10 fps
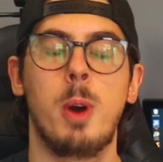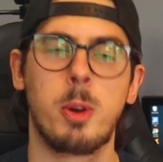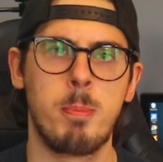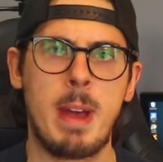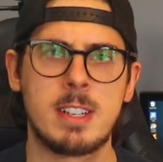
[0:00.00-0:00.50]

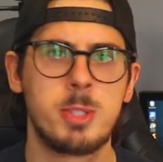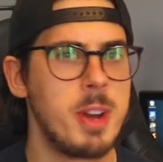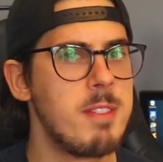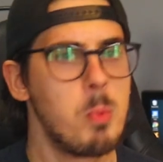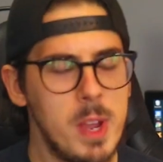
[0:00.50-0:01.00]
Welcome back
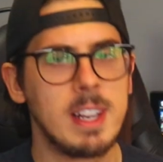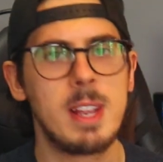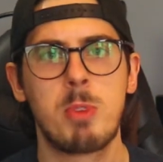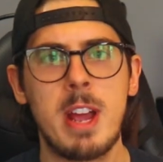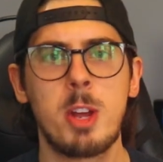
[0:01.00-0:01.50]
to another
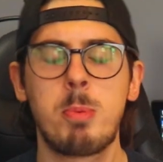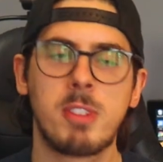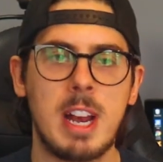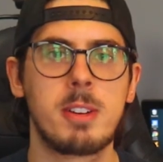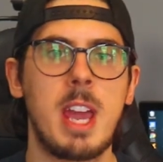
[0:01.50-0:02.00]
weekly roundup
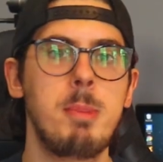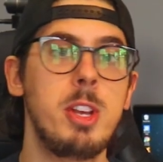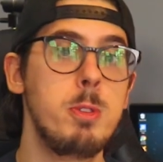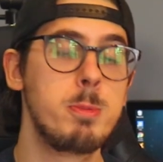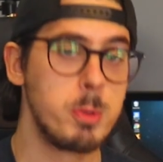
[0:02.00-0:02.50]
of cloud
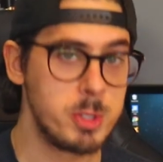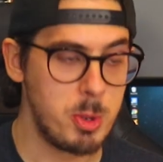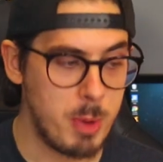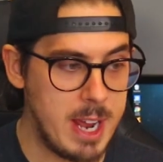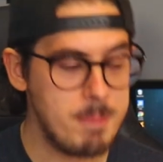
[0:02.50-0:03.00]
gaming news brought to
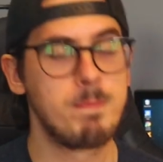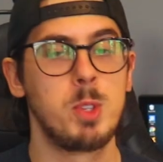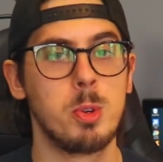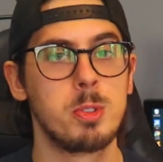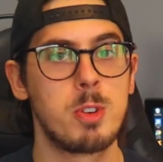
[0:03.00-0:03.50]
you by
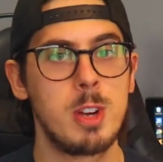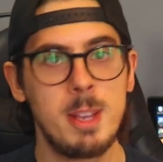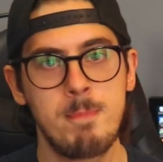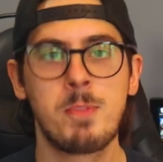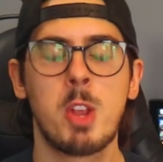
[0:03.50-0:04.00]
yours
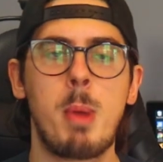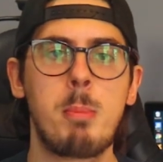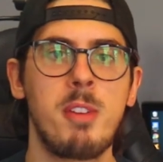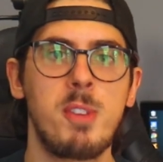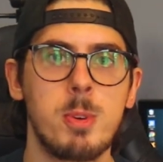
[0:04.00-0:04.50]
truly.
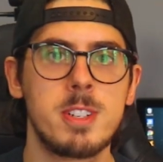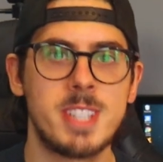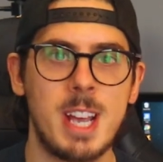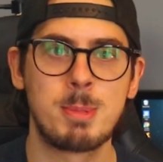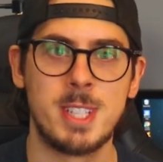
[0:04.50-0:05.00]
Remember, if you want to
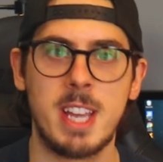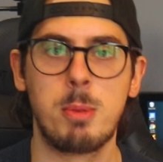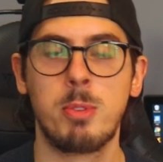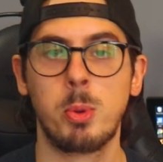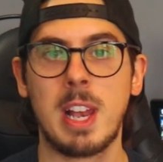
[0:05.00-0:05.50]
stay up to
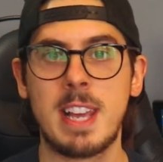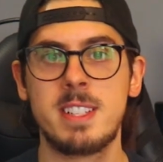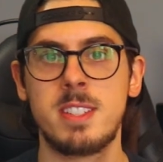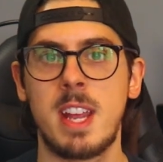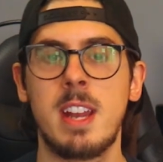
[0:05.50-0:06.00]
date with all the
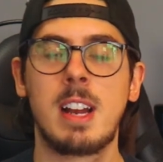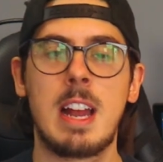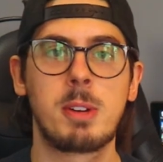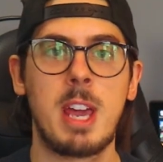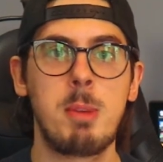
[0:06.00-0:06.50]
latest in
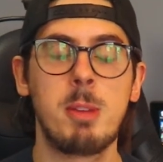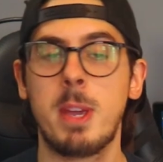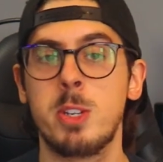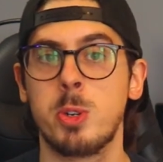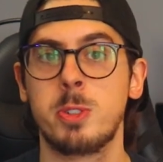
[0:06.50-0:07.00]
cloud gaming,
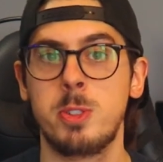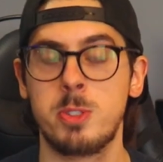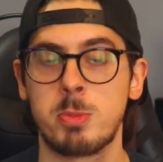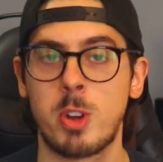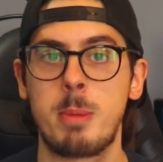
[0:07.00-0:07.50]
be sure to
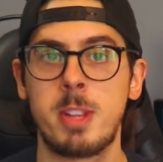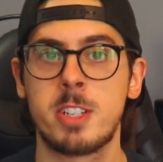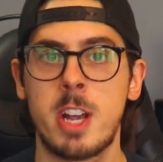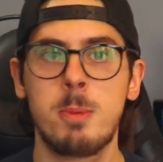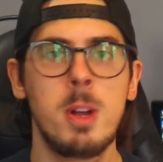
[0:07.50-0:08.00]
subscribe to
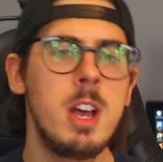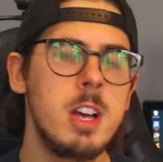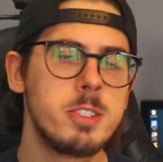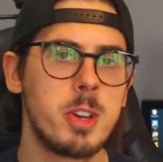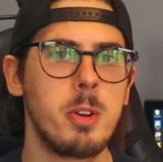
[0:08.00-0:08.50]
the channel,
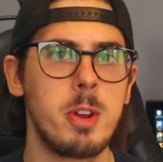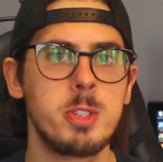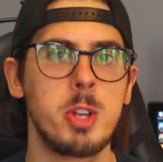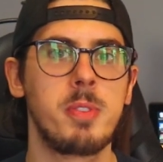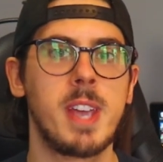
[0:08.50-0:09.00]
turn on
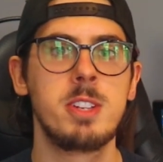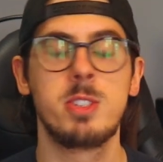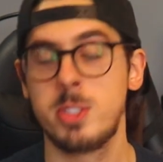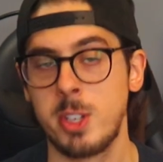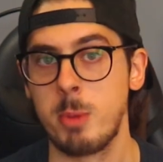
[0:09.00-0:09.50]
those
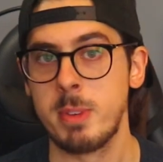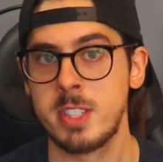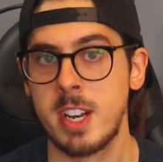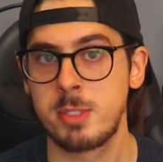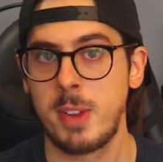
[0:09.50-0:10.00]
notifications so you don't
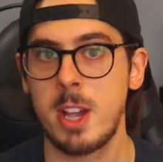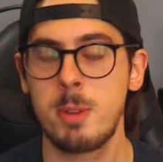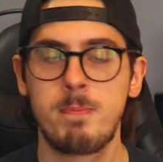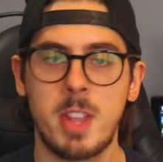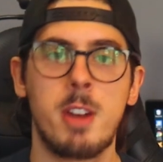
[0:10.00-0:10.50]
miss the next
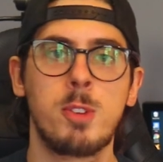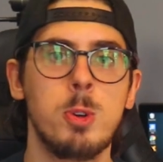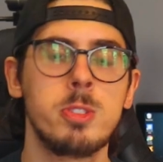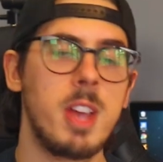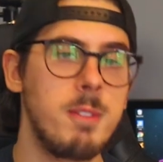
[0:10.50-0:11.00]
video, and of
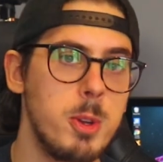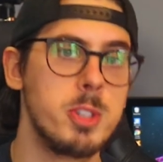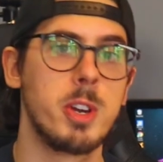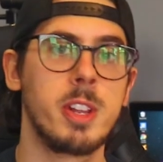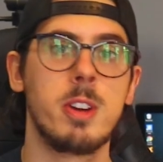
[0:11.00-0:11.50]
course, if you
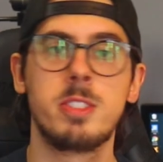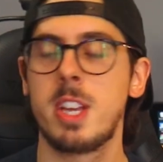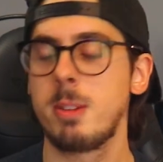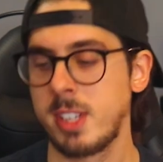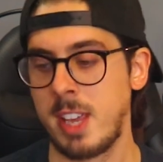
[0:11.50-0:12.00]
enjoy the
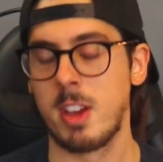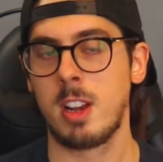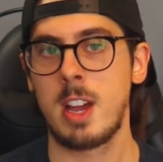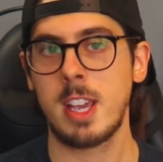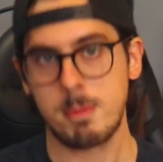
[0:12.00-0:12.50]
content, give it
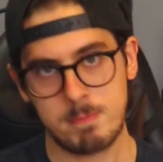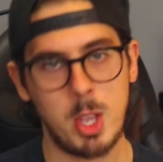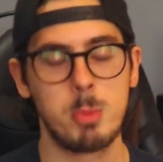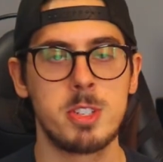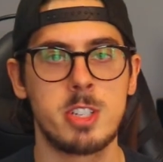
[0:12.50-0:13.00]
a like,
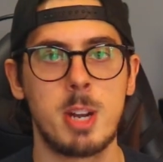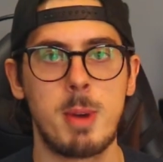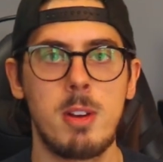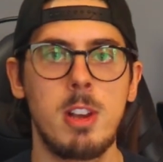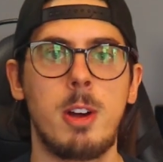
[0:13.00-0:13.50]
helps the
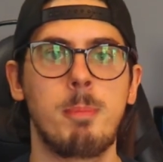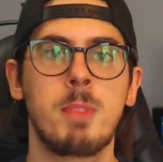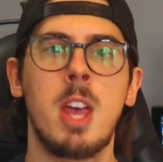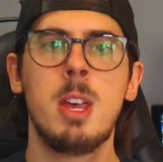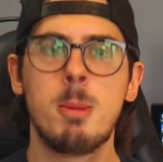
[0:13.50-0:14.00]
channel out a lot.
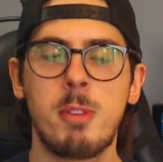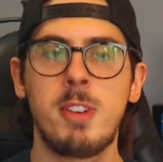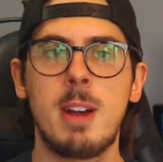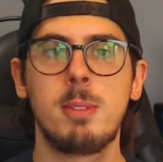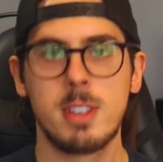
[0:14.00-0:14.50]
But
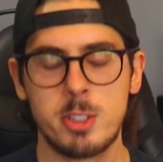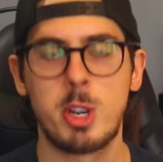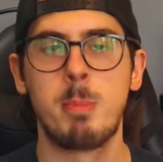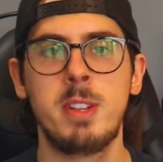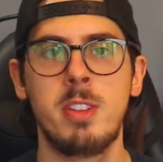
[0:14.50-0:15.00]
for now, let's
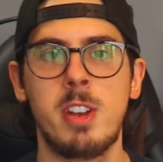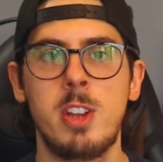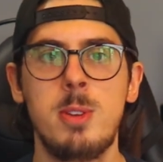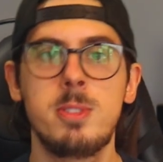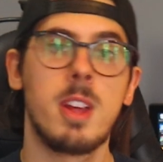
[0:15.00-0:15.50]
jump into the
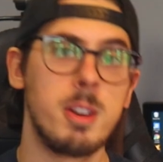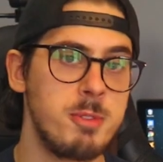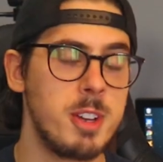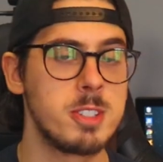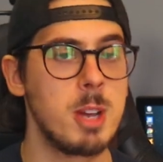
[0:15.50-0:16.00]
news,
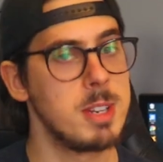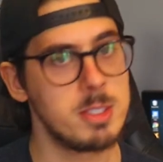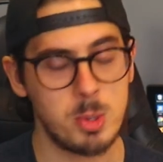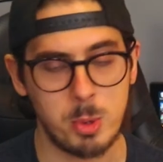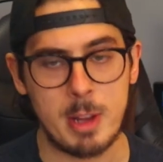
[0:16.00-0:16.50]
and first up,
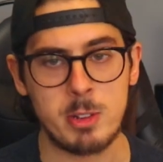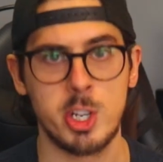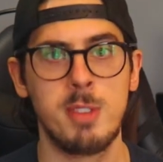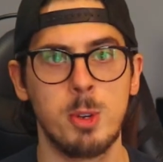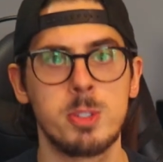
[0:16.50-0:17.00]
let's talk about
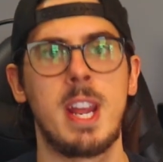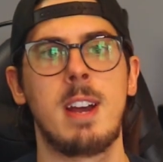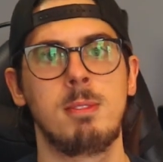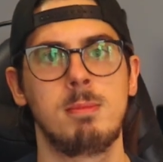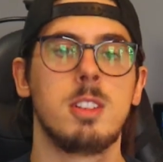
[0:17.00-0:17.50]
GeForce
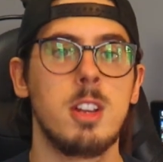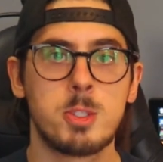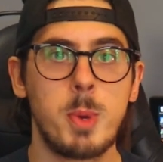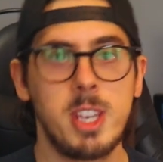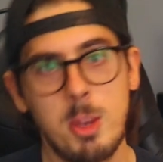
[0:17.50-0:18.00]
Now.
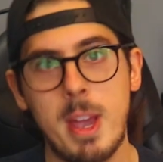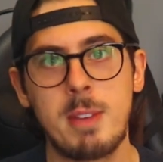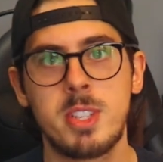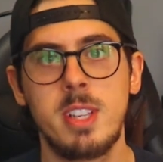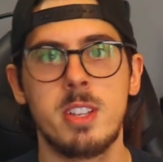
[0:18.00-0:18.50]
Last week, you may
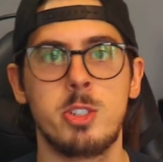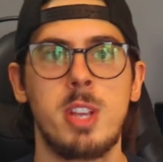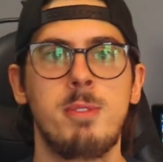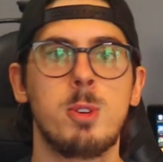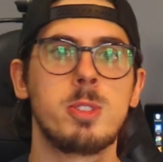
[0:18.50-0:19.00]
have seen that
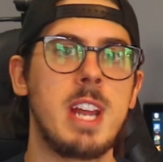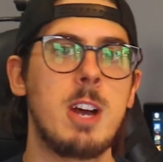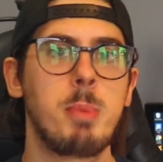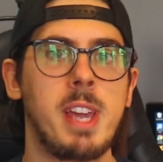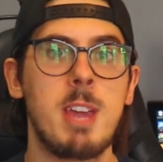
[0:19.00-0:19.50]
GeForce
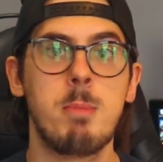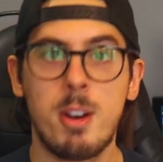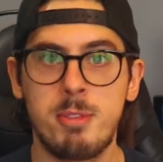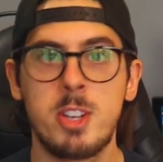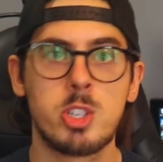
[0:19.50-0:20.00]
Now became
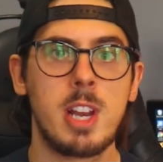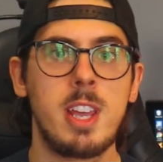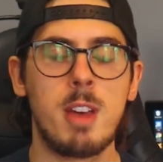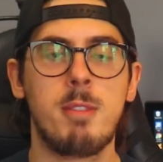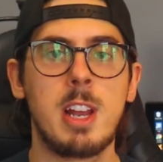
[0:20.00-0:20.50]

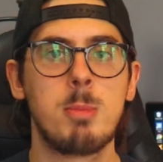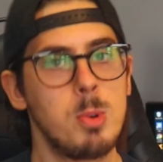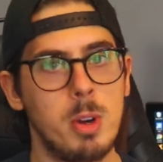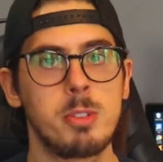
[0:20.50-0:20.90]
officially available